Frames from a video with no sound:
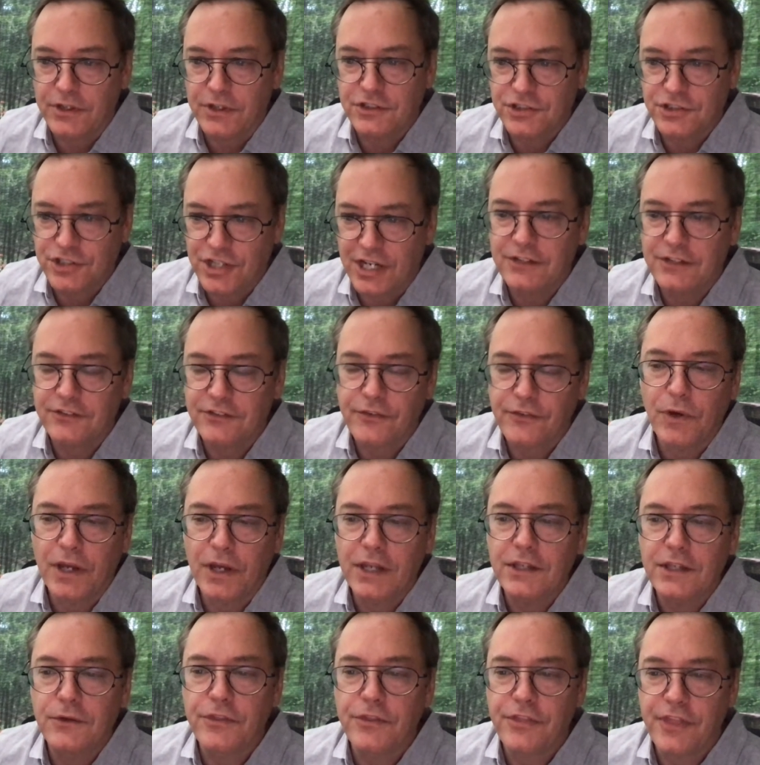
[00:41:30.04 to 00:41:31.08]
going to change the
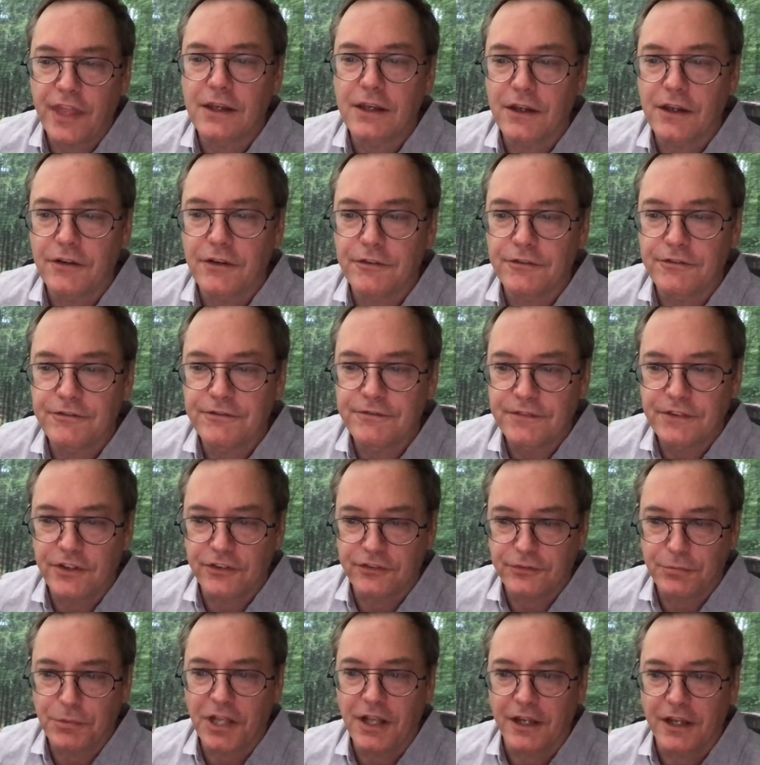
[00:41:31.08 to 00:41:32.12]
way you think of
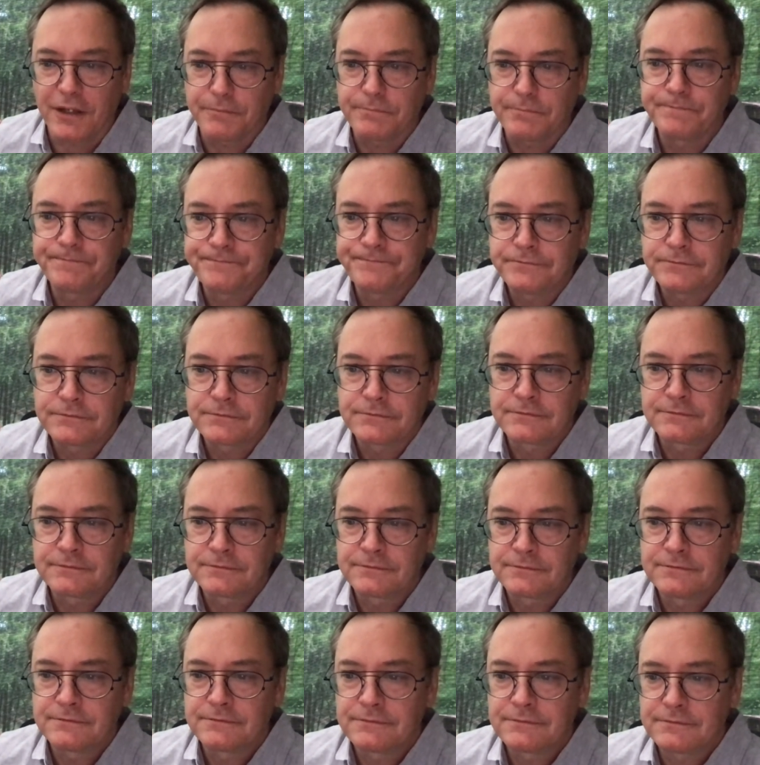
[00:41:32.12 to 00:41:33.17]
display.
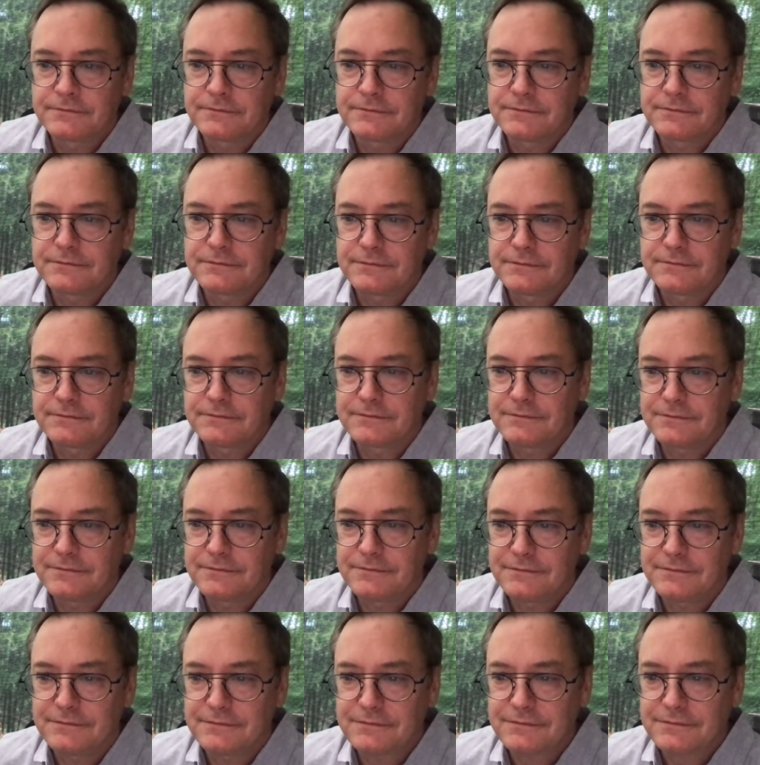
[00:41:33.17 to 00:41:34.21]
Hmm.
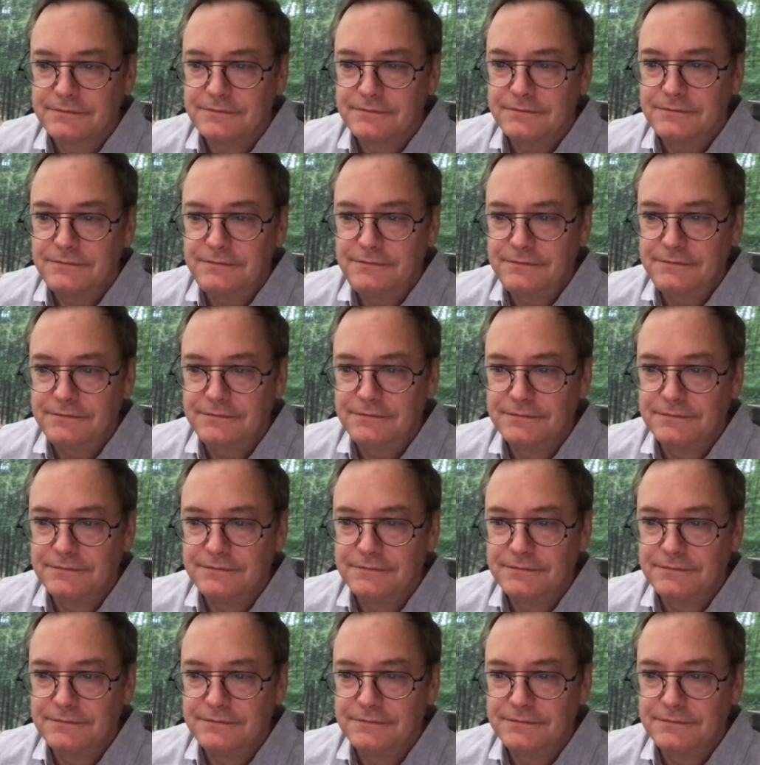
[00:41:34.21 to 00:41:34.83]
Well, that's a